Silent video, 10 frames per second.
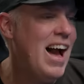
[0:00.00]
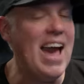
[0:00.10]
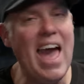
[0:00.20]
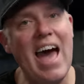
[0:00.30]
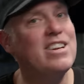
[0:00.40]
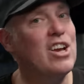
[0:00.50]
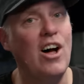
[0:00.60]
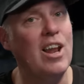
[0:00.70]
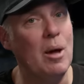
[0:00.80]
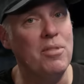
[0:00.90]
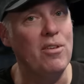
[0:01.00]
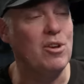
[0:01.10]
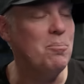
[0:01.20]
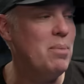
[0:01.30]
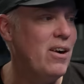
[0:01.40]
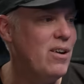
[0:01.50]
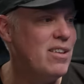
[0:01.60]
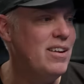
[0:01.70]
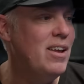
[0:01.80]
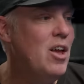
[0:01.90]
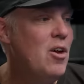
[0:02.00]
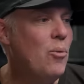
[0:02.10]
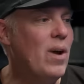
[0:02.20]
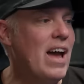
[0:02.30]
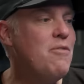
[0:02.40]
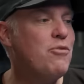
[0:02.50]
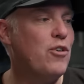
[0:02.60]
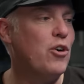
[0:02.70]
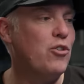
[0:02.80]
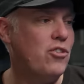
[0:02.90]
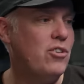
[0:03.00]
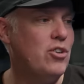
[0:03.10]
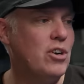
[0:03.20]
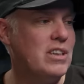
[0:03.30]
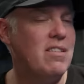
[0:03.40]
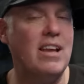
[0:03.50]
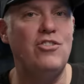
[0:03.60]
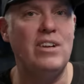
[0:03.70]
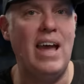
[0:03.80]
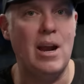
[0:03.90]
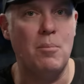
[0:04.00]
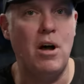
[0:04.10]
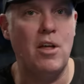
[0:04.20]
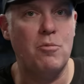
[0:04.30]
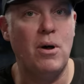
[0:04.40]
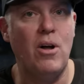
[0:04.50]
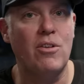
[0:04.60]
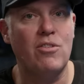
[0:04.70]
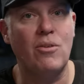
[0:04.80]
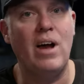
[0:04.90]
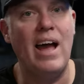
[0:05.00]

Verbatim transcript: I had to call up this comparison when I first took this engine out of mothballs,